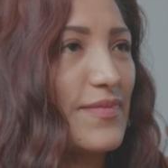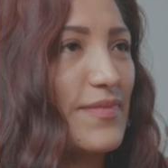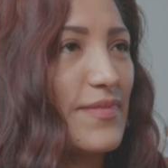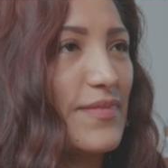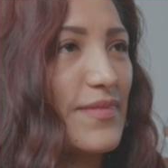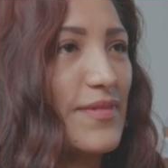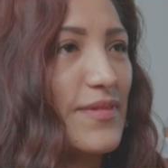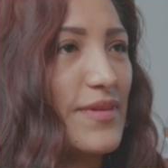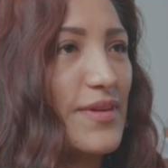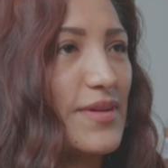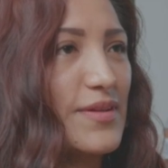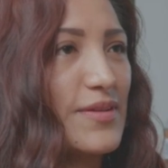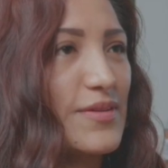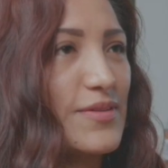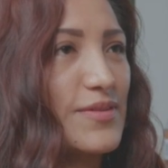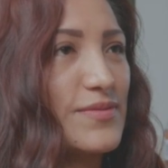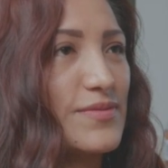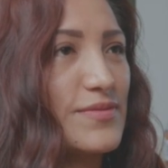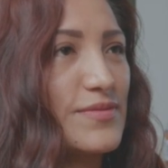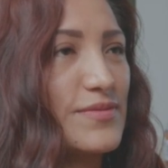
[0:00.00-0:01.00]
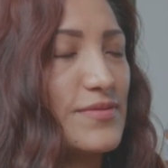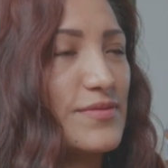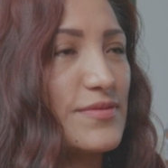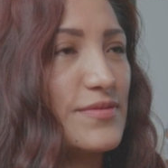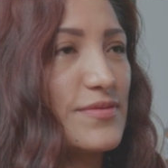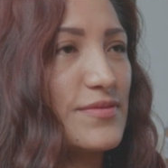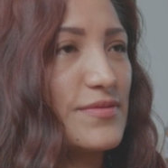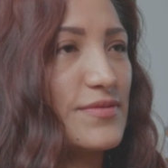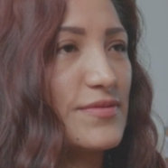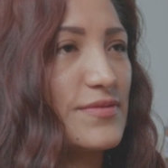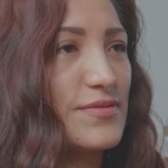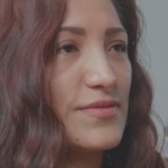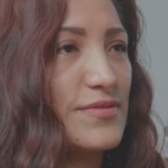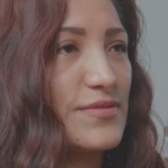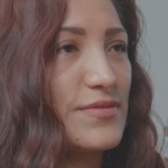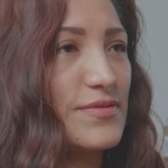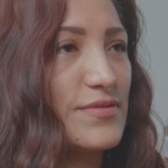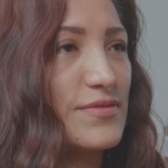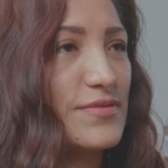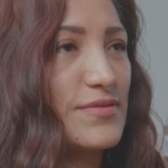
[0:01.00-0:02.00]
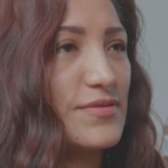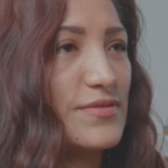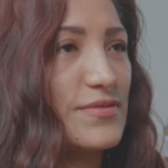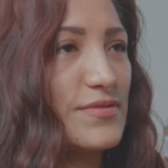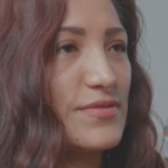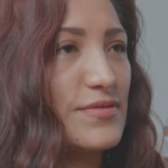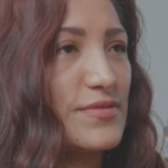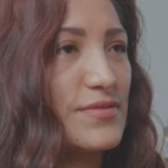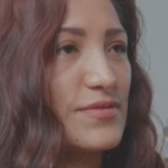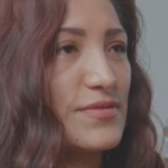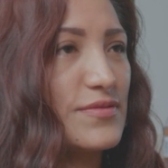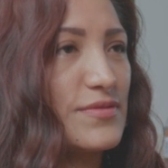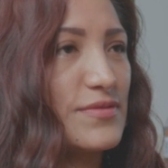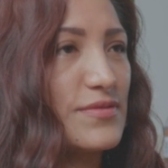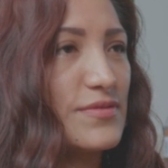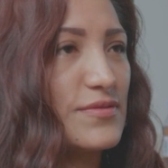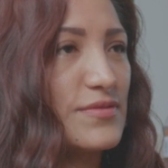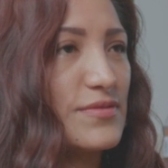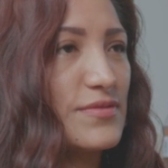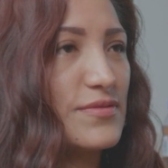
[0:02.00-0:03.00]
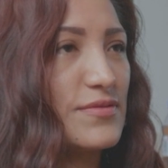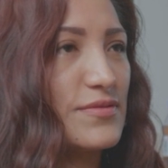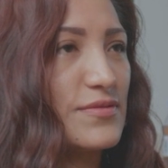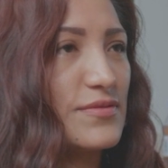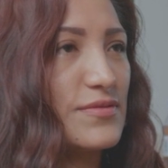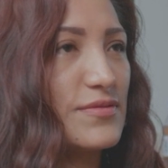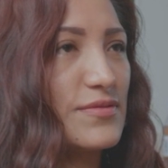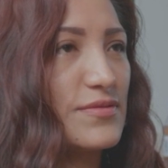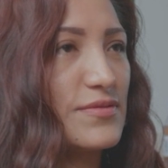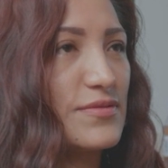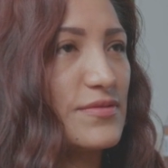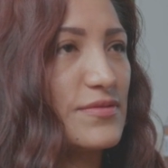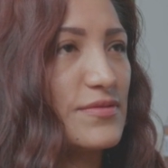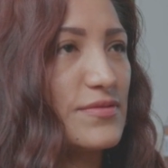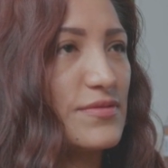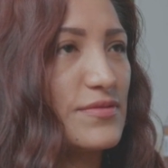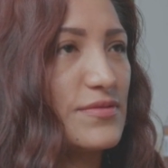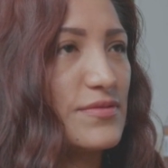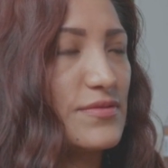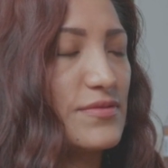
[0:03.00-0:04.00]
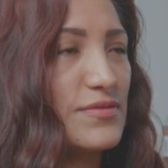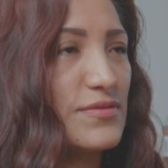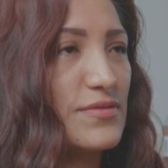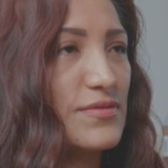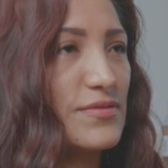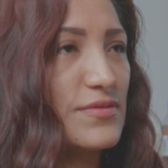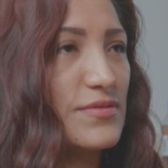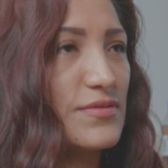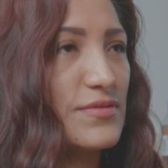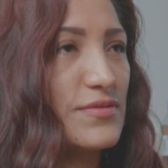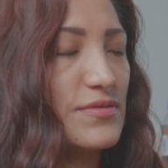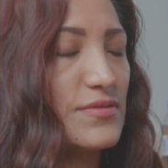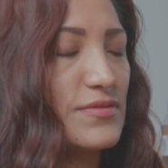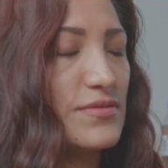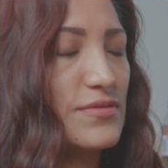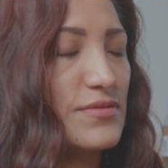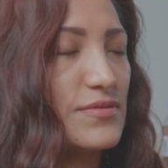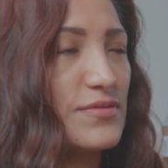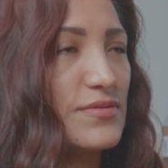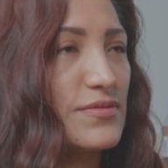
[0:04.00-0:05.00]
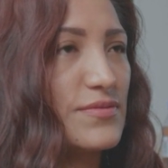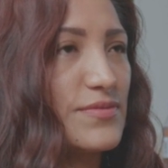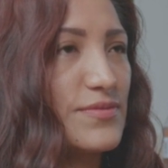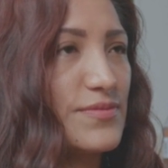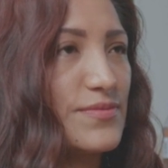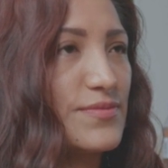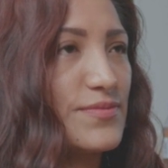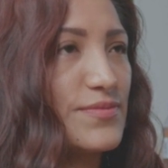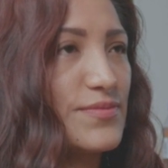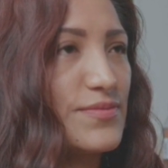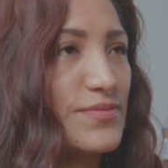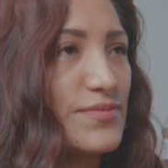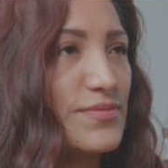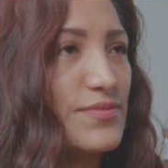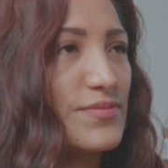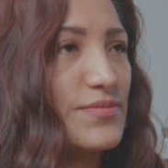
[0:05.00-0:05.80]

The person shown says nothing.